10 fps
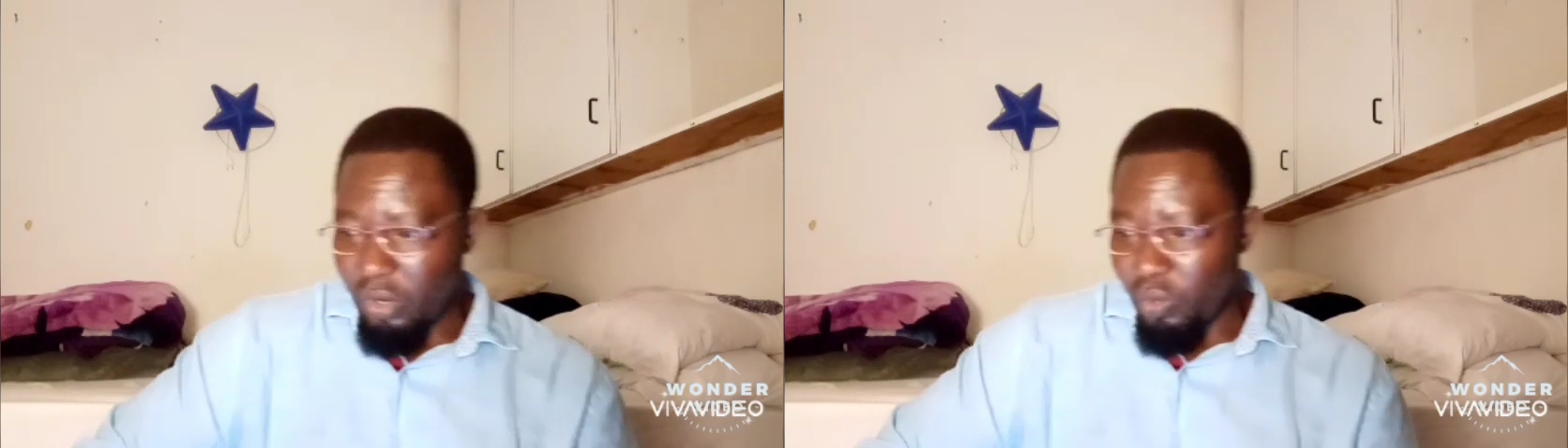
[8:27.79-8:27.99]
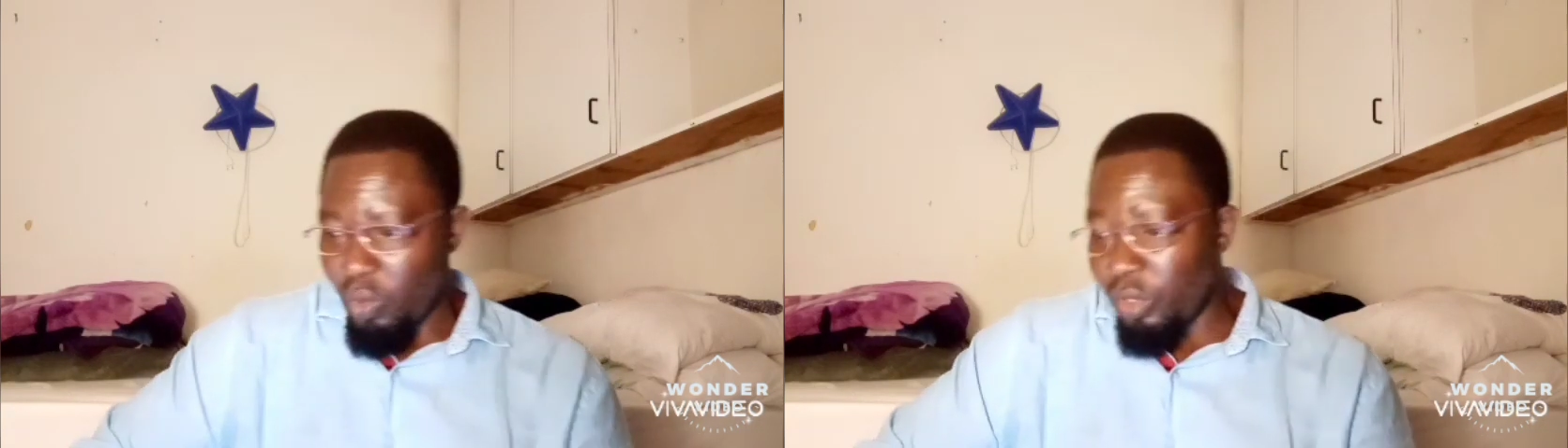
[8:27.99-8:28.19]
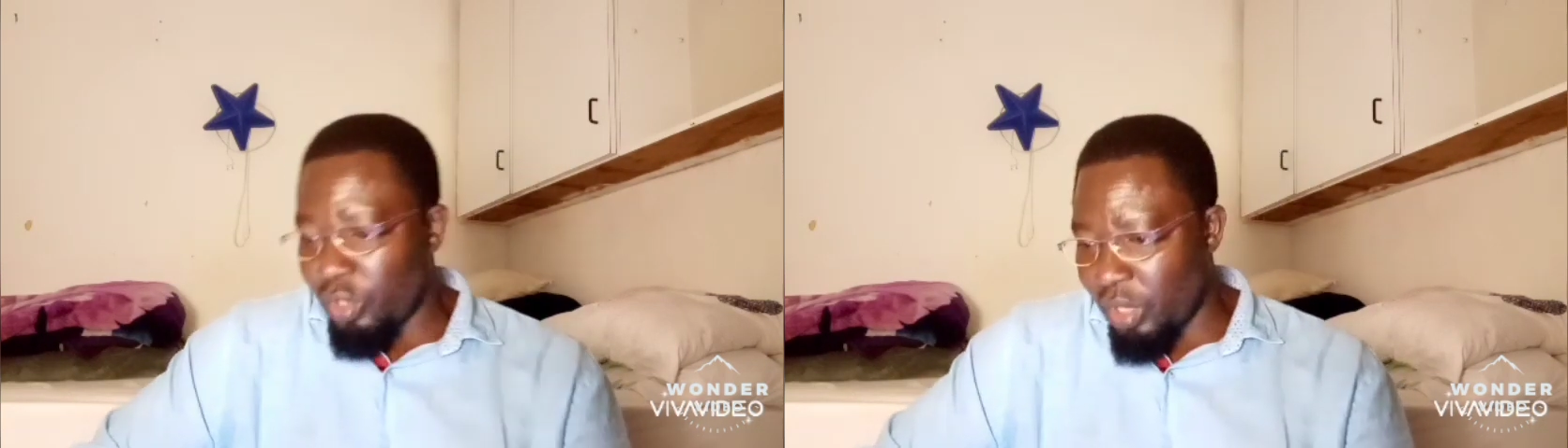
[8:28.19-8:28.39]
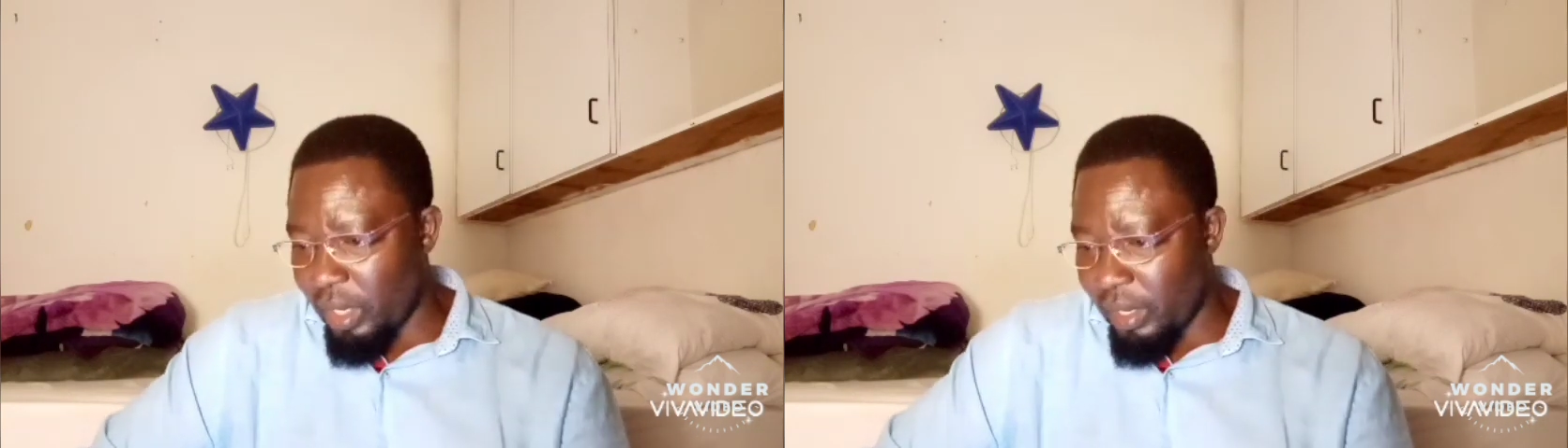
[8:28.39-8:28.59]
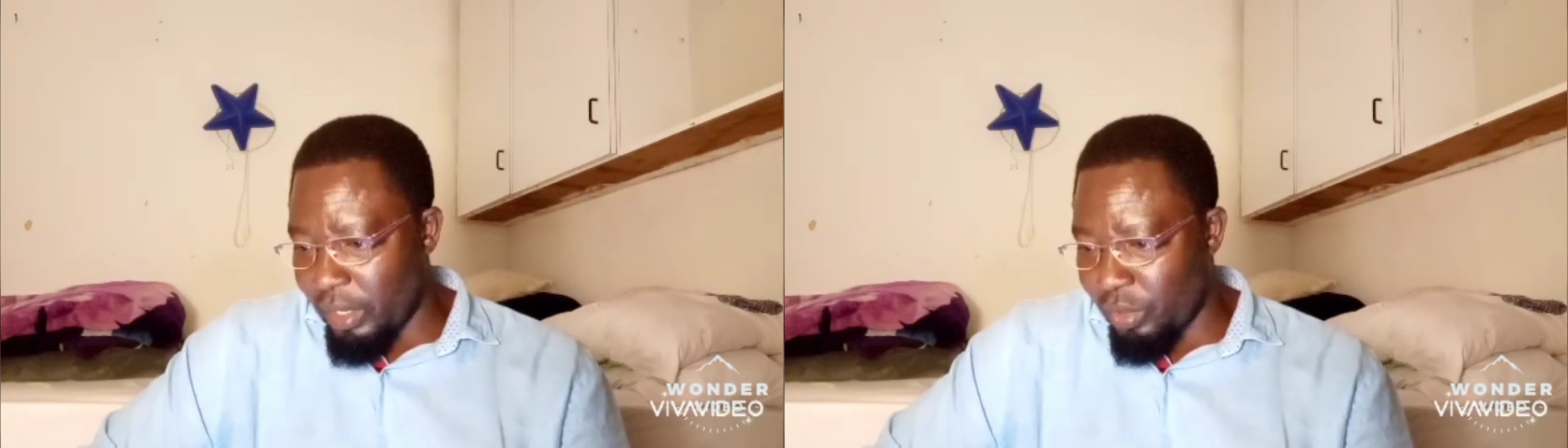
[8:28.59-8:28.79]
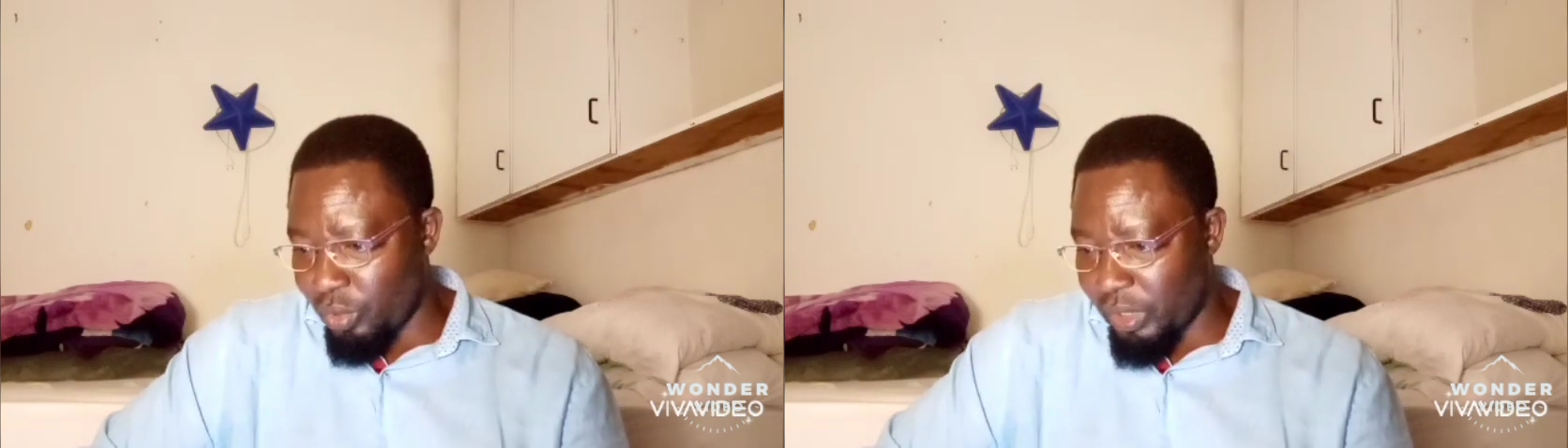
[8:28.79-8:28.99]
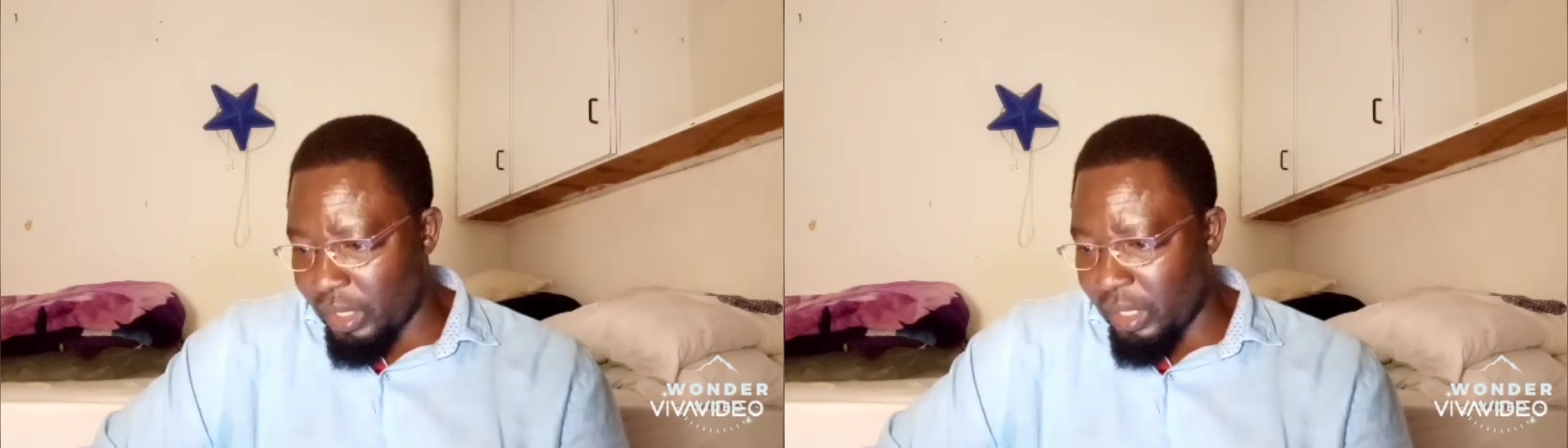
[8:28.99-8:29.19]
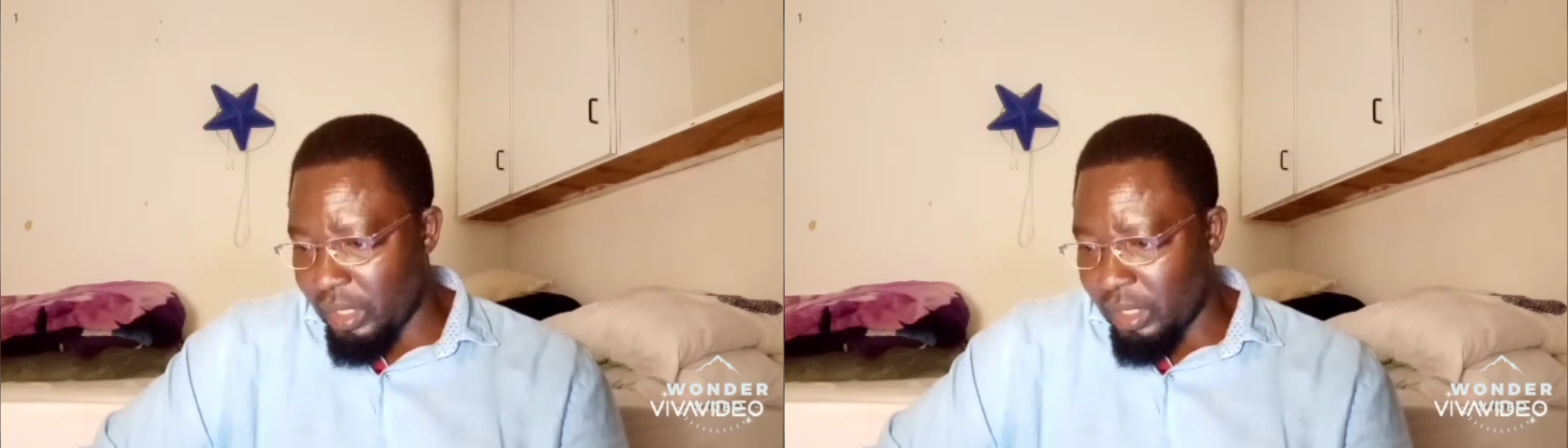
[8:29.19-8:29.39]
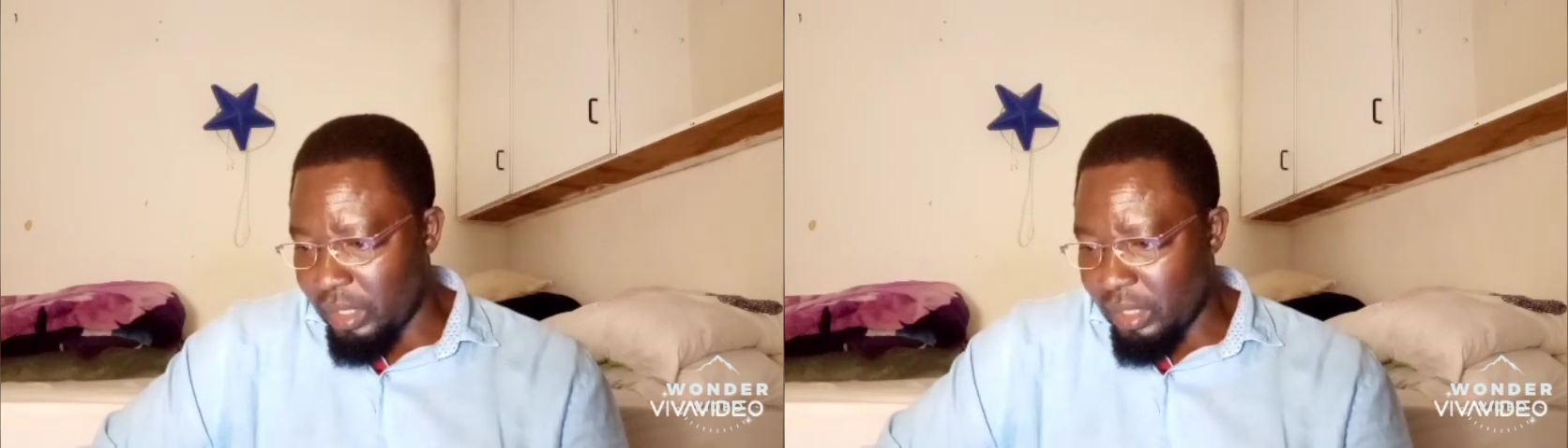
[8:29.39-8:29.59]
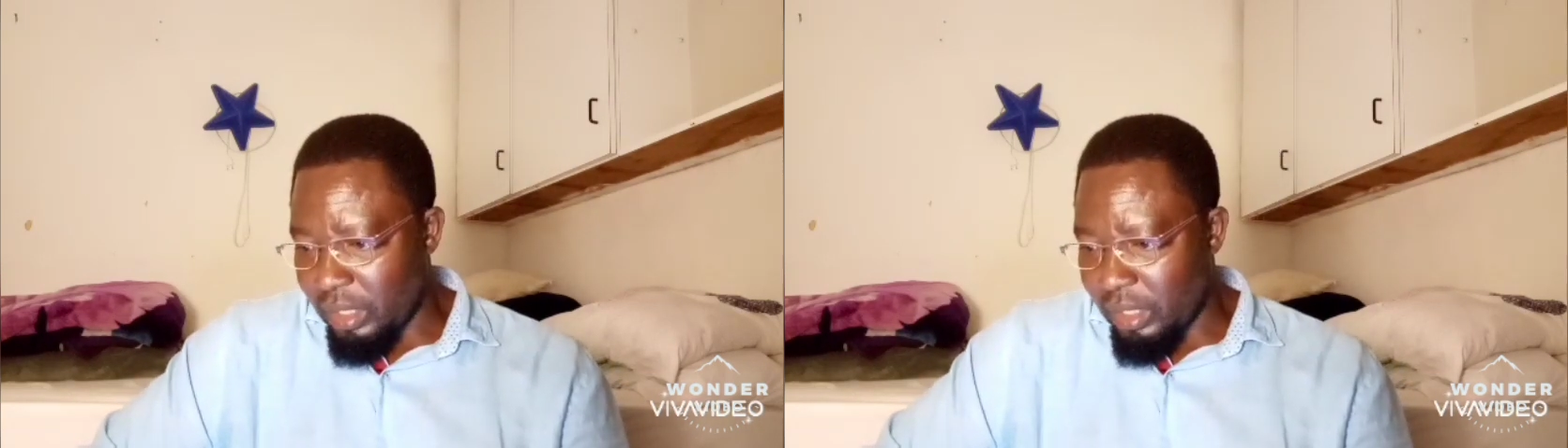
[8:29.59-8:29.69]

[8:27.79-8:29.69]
on what to say.